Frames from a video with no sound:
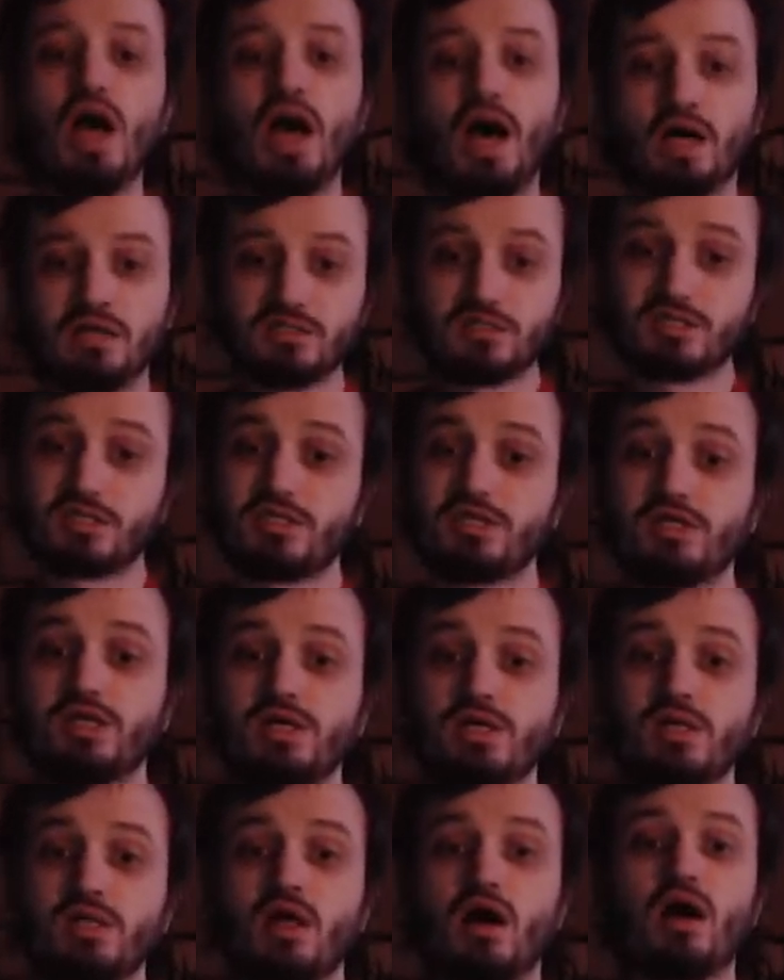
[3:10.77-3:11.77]
And
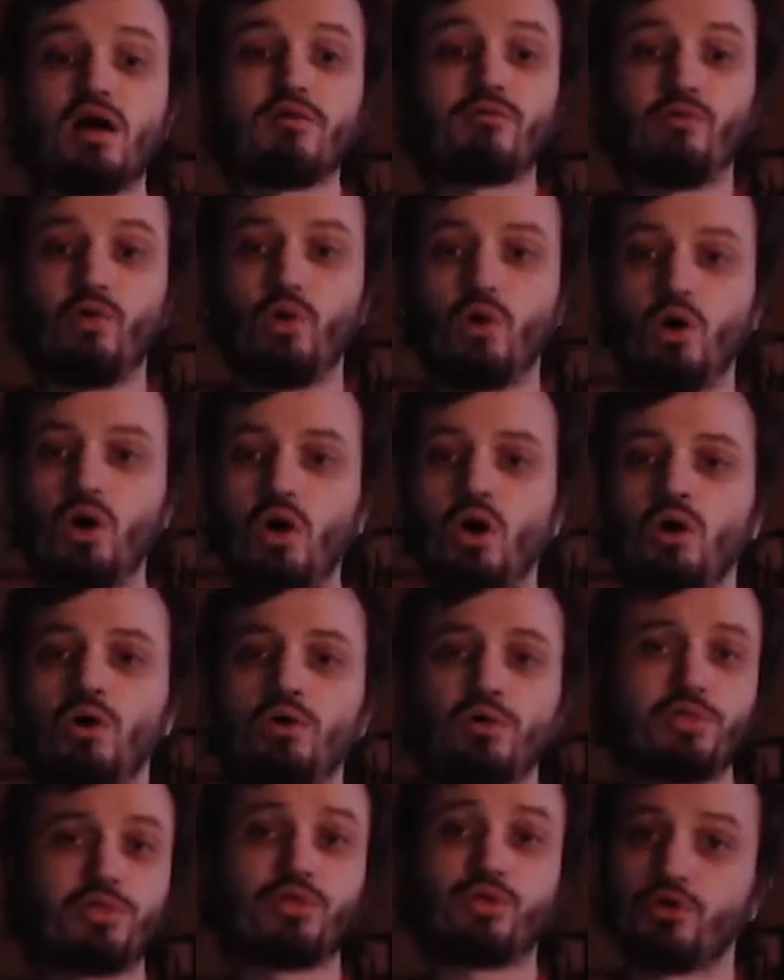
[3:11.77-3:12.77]
still I fall
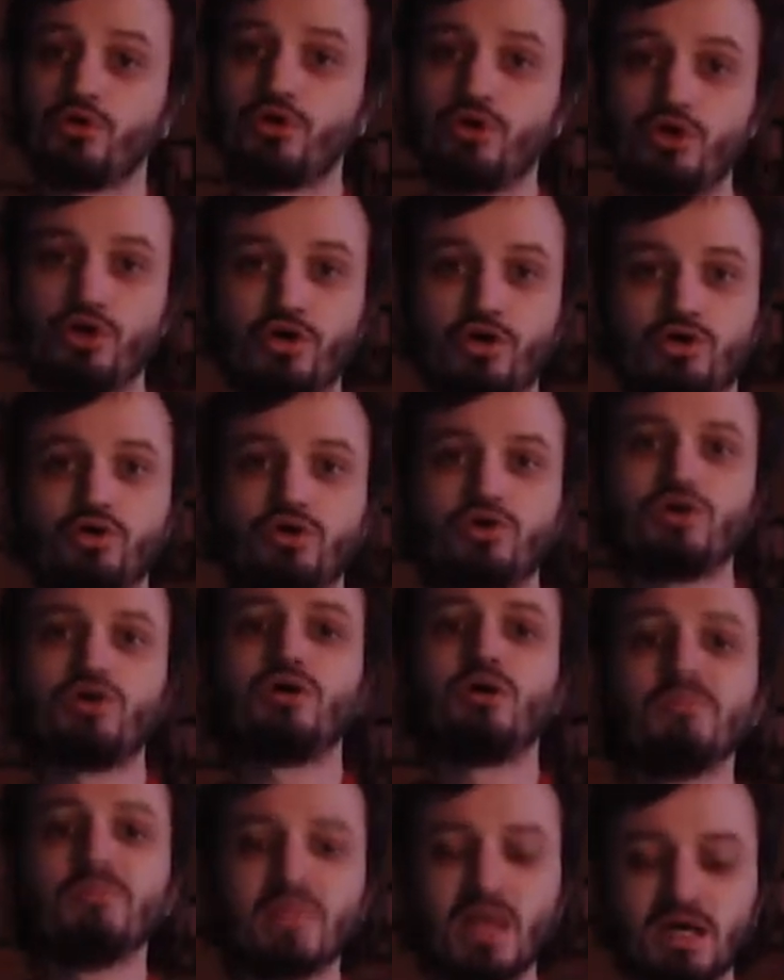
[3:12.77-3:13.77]

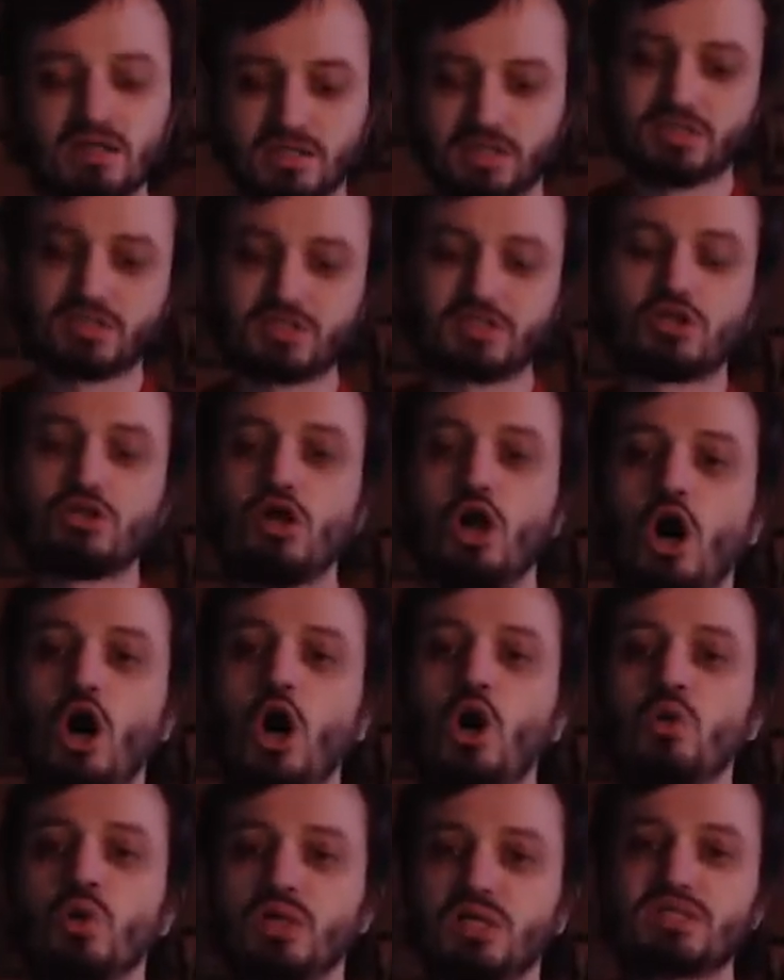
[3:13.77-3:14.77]
through. This
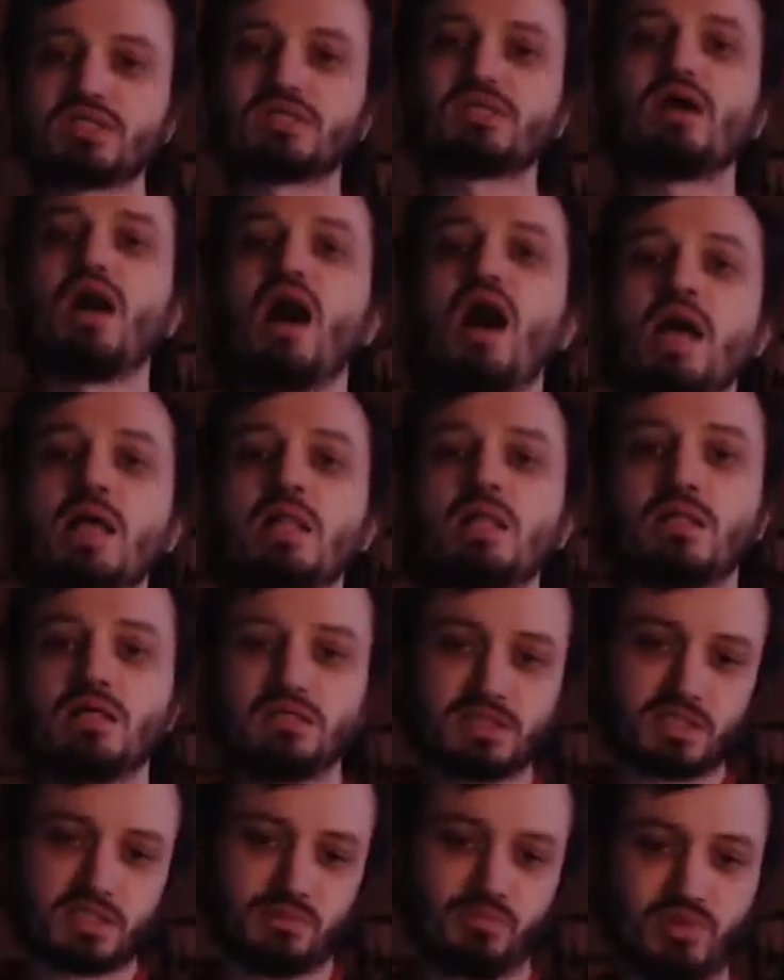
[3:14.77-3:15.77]
growing
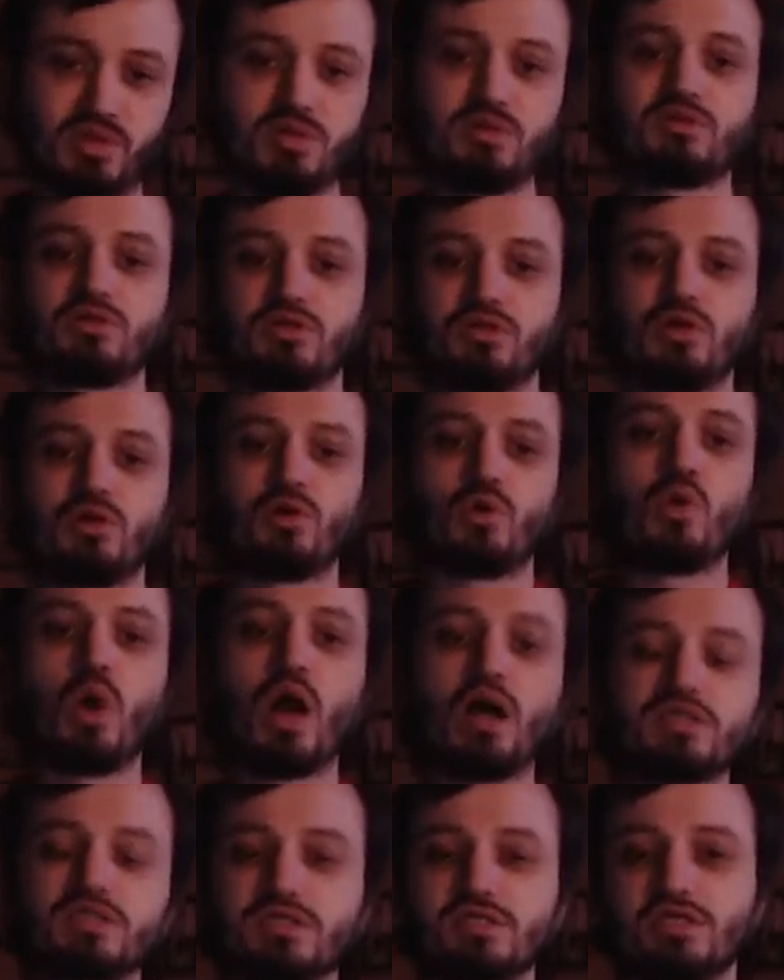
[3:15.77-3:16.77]
silence built a
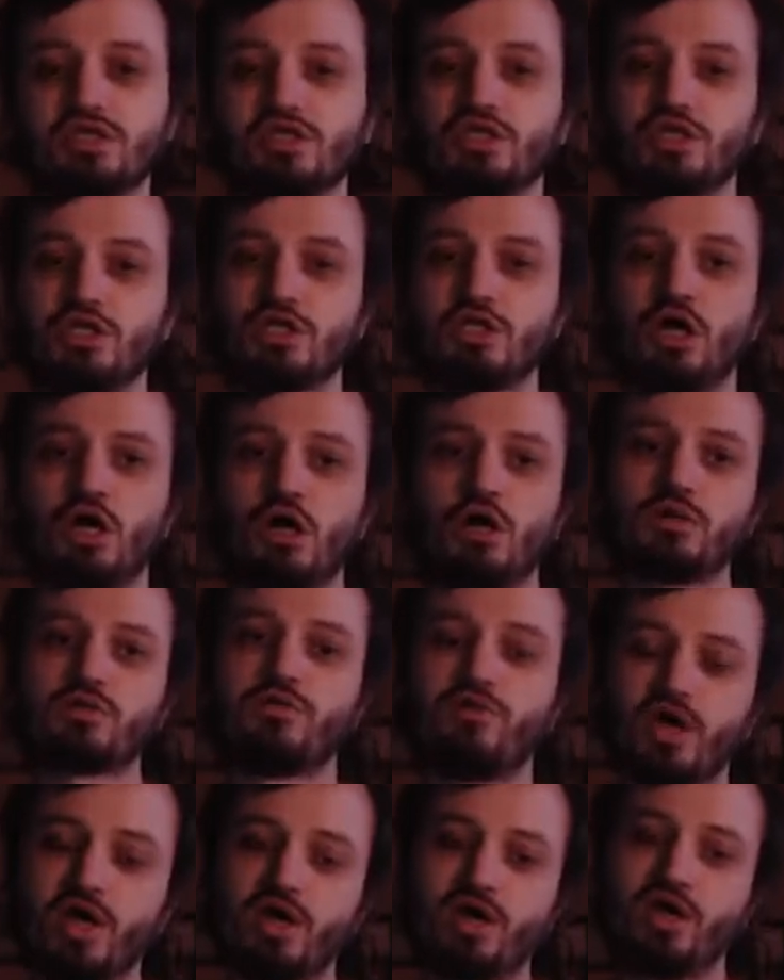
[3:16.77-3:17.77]
rusty old
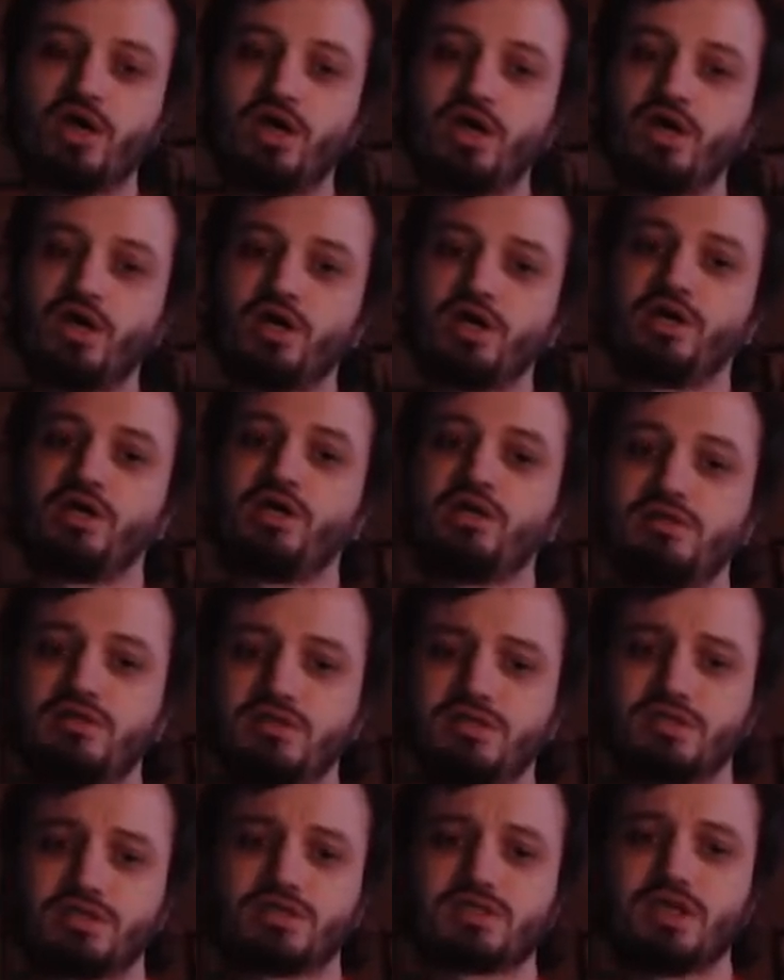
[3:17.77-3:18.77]

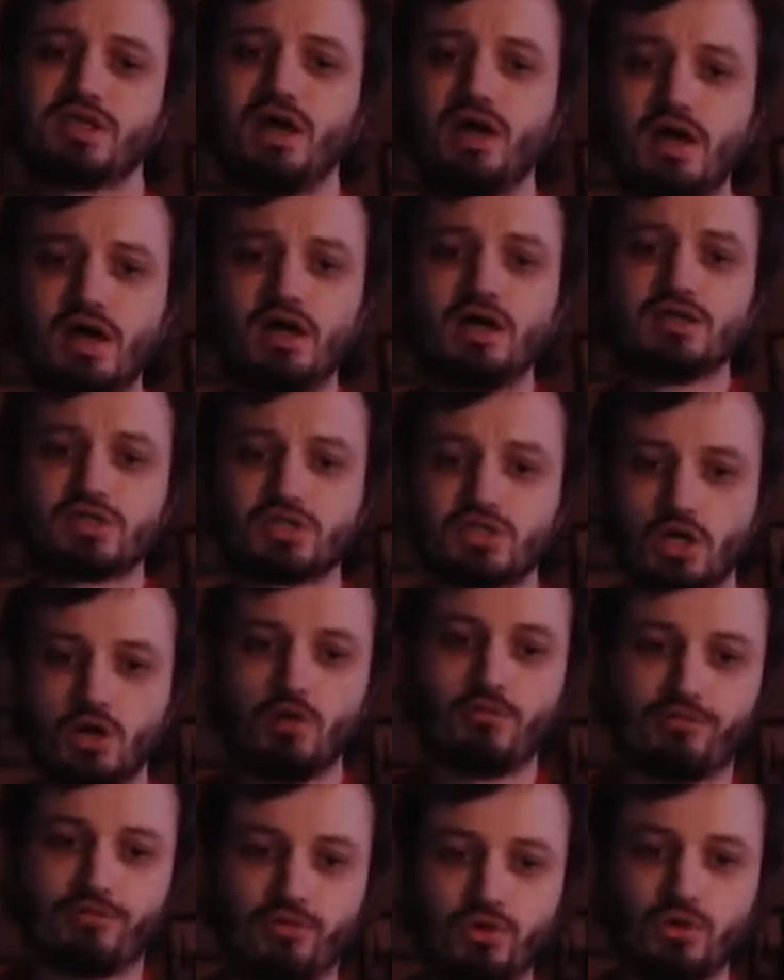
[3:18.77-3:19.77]
fence,
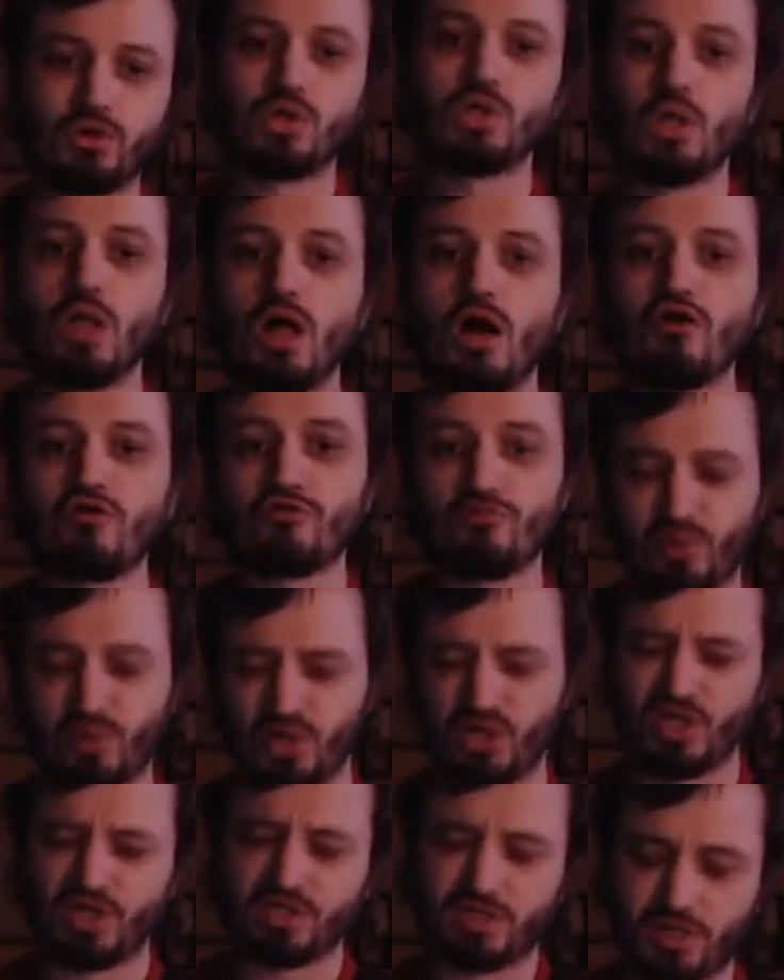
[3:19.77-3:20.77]
so full of
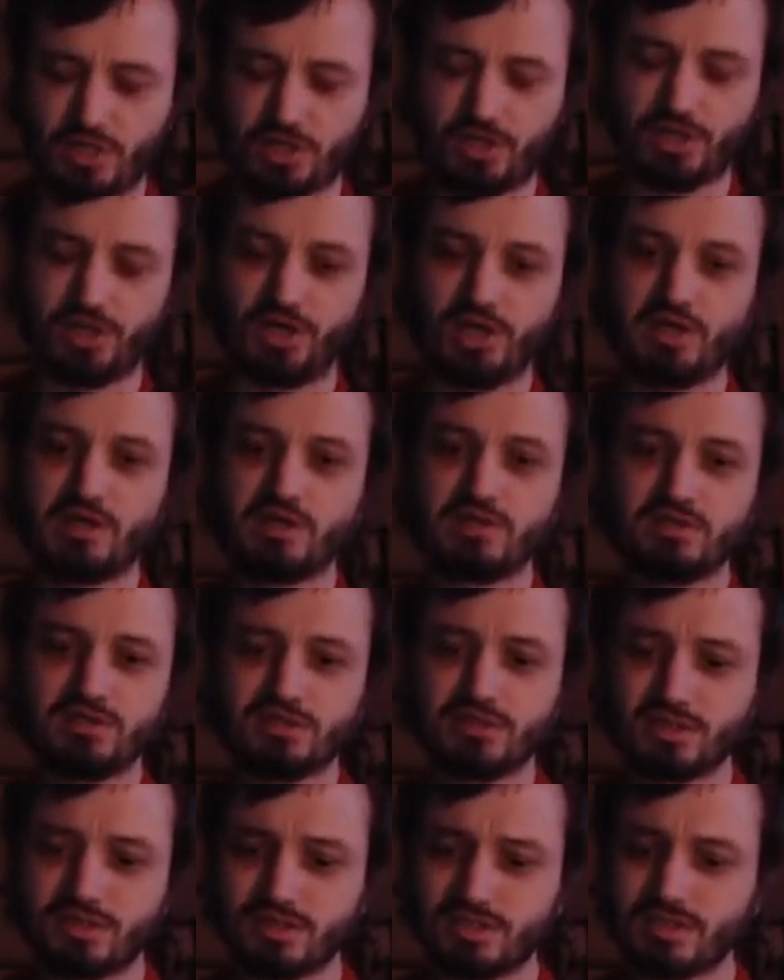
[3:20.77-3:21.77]

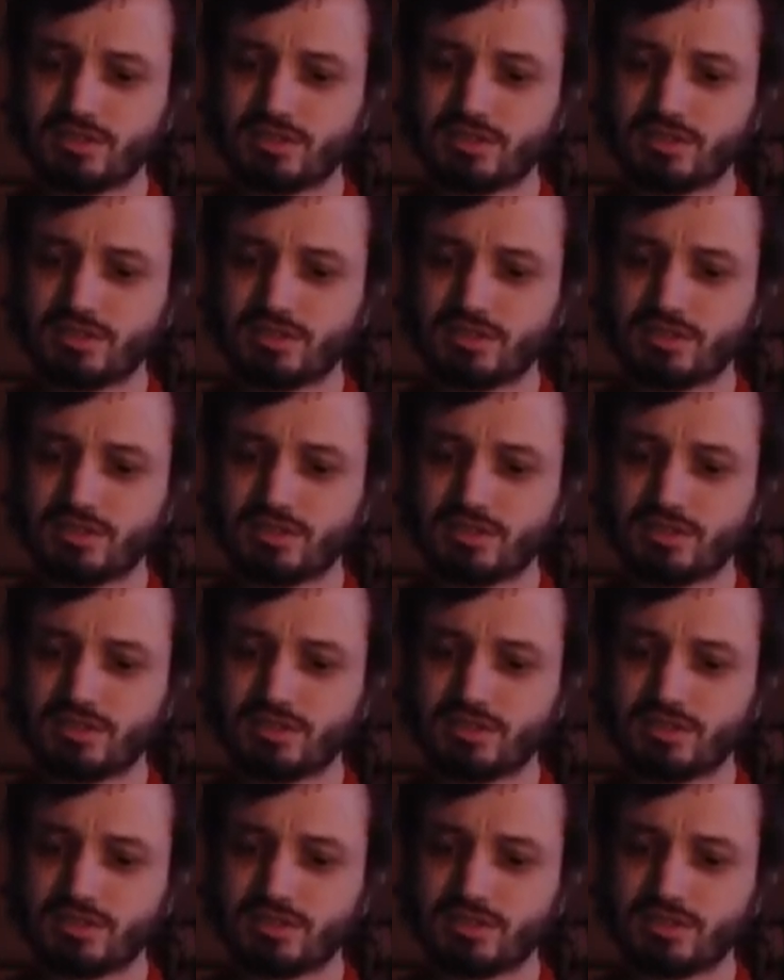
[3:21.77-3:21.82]
pretense.